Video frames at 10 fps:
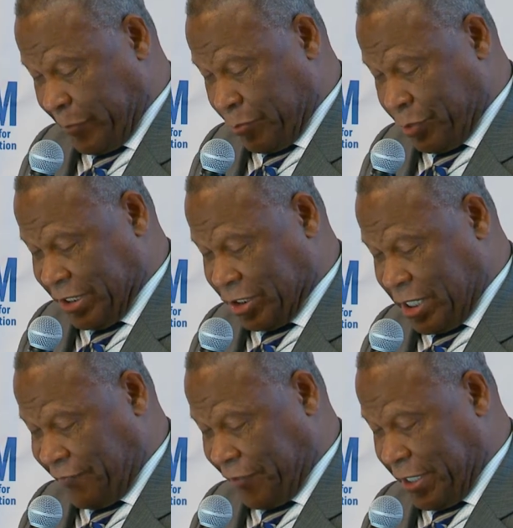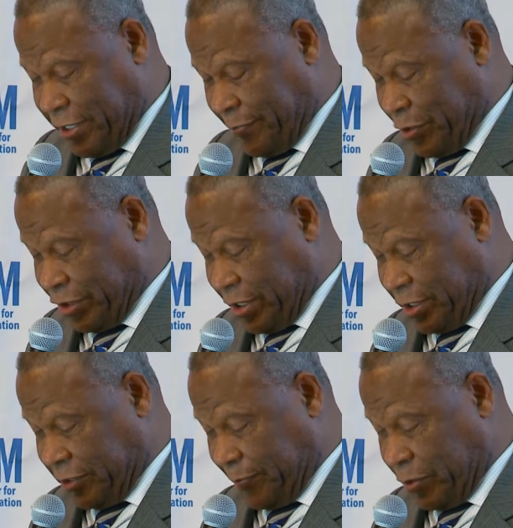resolve interpersonal
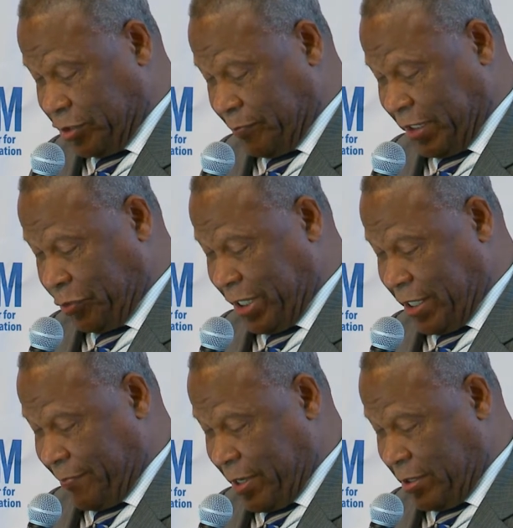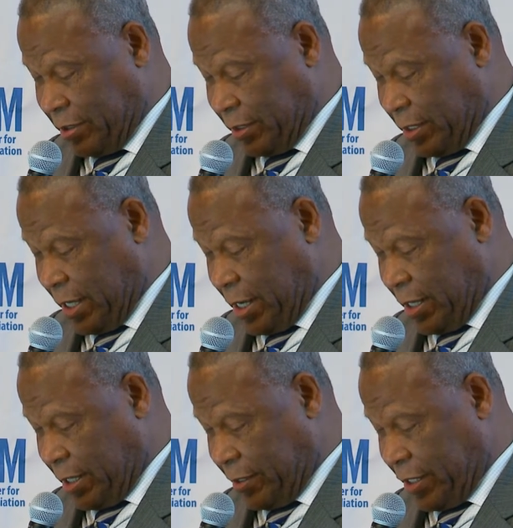disputes between and among
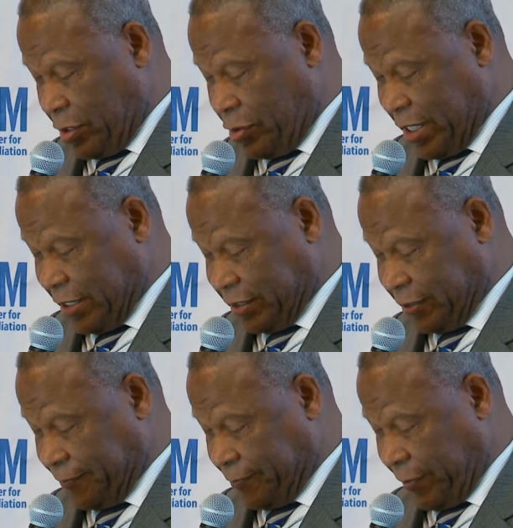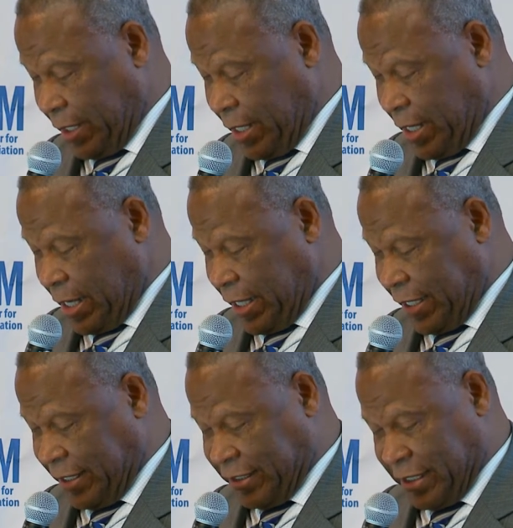the locals, and
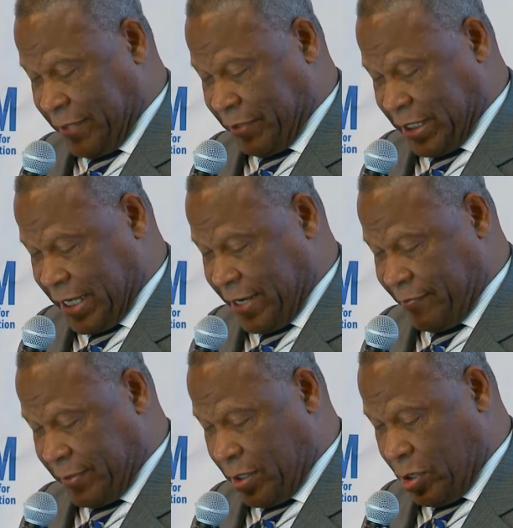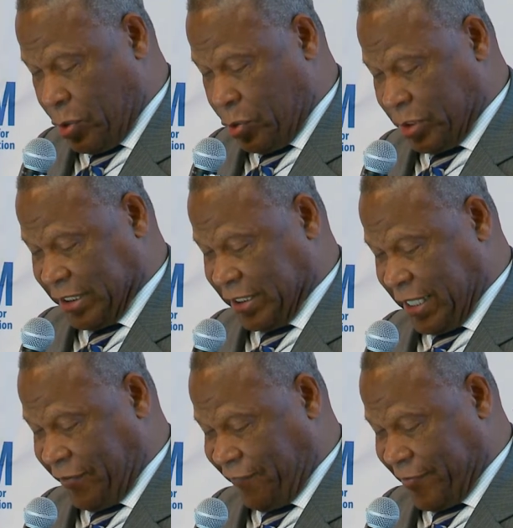at the same time hold
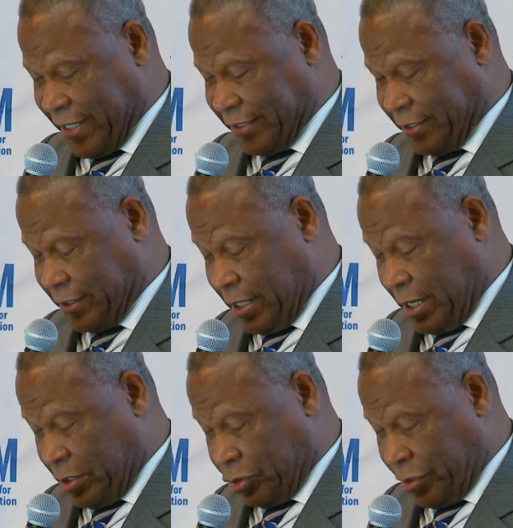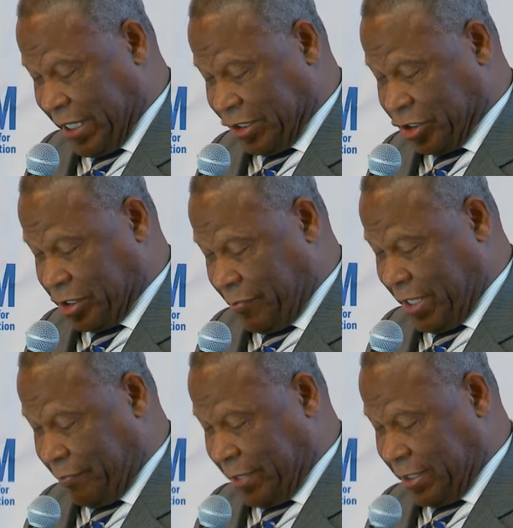steadfast to its
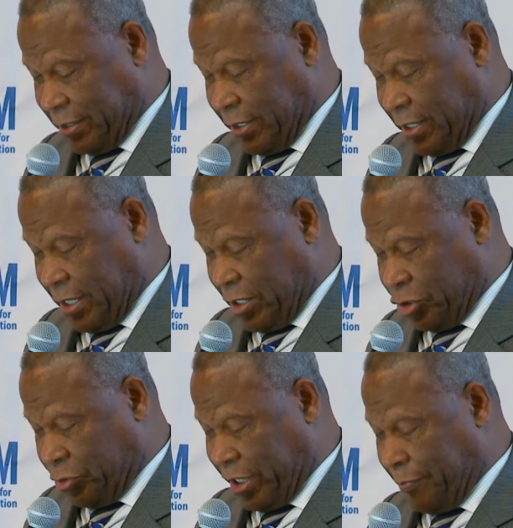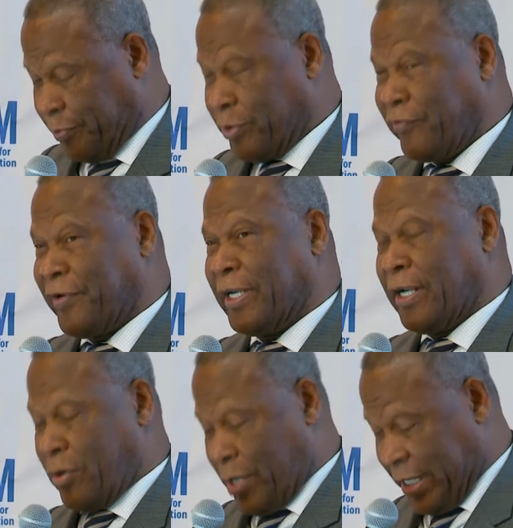commitment to improving
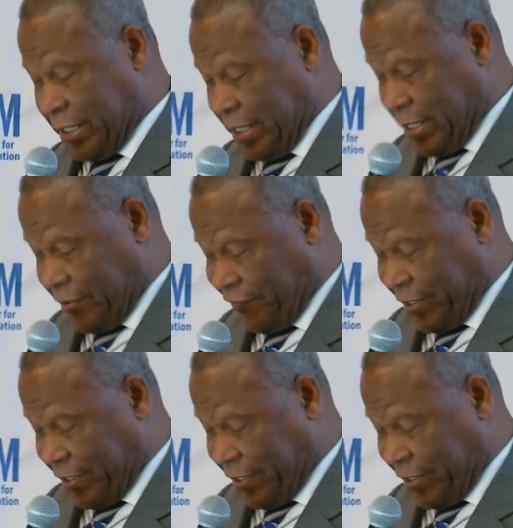the quality of